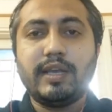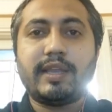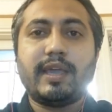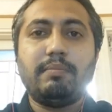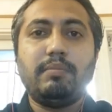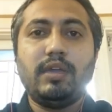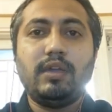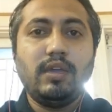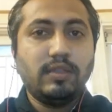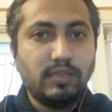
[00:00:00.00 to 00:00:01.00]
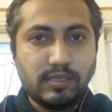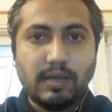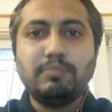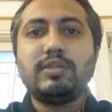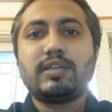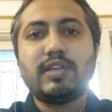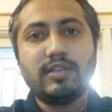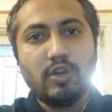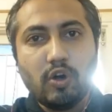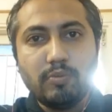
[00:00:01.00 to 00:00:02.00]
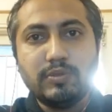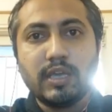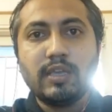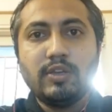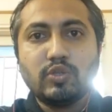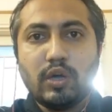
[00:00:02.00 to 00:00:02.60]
there can be the subject and the object.